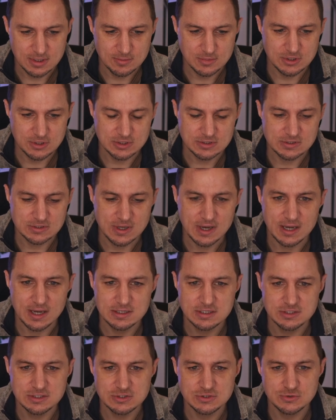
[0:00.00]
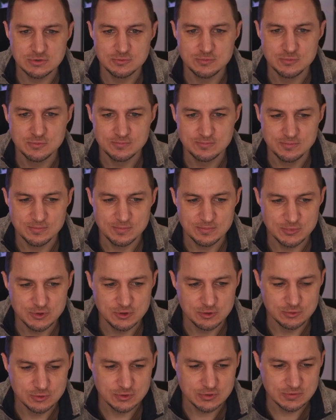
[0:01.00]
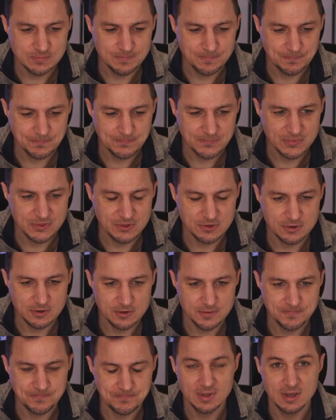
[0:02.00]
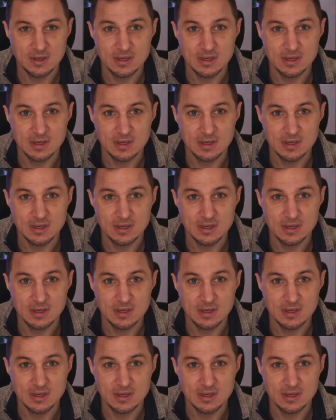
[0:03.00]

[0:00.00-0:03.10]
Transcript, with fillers: because I need to use the